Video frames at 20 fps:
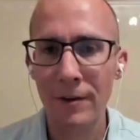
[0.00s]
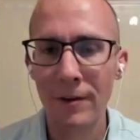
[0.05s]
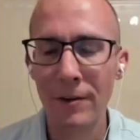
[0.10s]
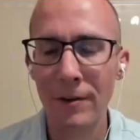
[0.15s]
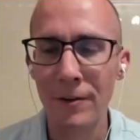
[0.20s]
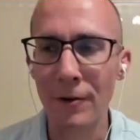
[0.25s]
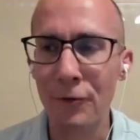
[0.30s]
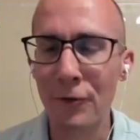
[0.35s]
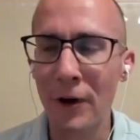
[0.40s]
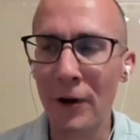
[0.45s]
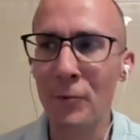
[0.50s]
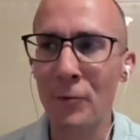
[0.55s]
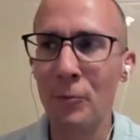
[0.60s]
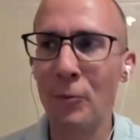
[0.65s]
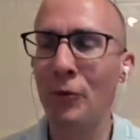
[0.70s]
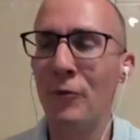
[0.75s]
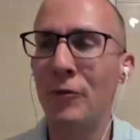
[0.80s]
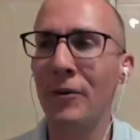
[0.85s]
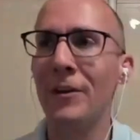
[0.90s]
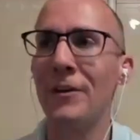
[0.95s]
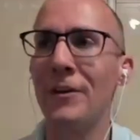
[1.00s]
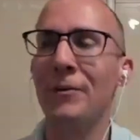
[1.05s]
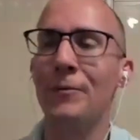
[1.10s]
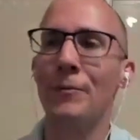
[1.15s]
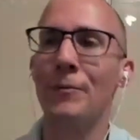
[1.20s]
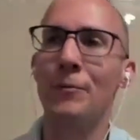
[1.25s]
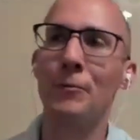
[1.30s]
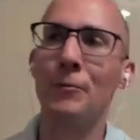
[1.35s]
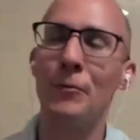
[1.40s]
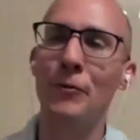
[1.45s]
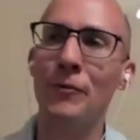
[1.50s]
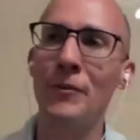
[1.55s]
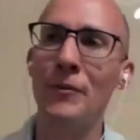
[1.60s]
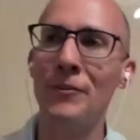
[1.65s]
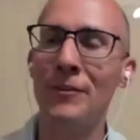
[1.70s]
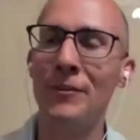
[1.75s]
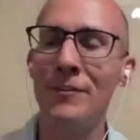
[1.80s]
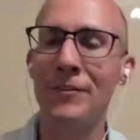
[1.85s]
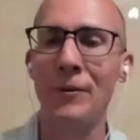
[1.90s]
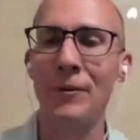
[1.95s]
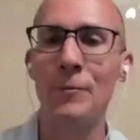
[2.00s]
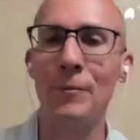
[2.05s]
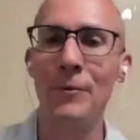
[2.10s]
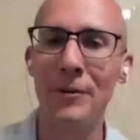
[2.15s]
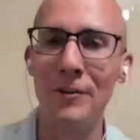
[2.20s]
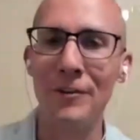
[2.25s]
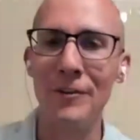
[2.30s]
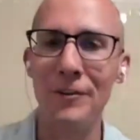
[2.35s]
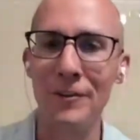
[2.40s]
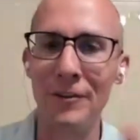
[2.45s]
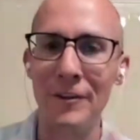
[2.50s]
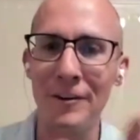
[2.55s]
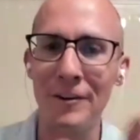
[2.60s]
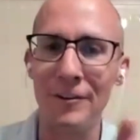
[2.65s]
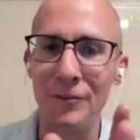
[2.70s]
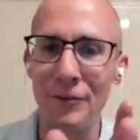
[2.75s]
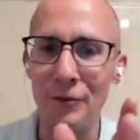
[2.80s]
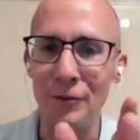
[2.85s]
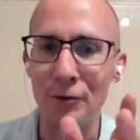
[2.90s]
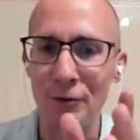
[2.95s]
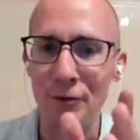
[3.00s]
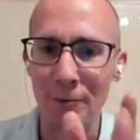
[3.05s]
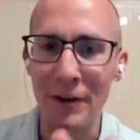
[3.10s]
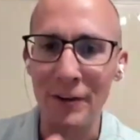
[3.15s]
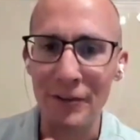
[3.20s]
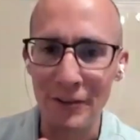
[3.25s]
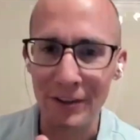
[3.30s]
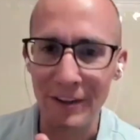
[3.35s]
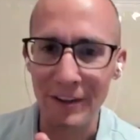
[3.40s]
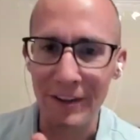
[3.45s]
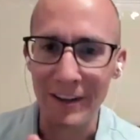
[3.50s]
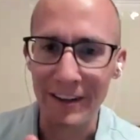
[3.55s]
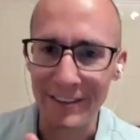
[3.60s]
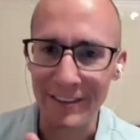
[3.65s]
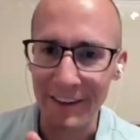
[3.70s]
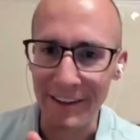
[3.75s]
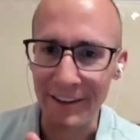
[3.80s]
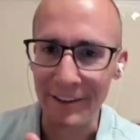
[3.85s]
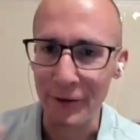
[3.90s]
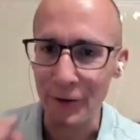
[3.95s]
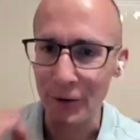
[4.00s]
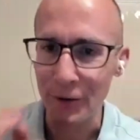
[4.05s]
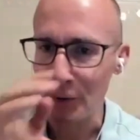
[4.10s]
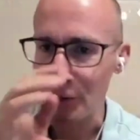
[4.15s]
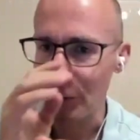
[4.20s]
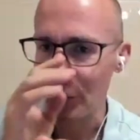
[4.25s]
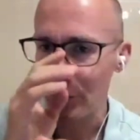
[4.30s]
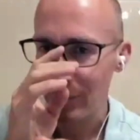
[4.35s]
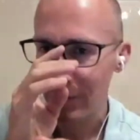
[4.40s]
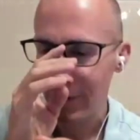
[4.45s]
Now, Father, moving to somebody that you specialize in, who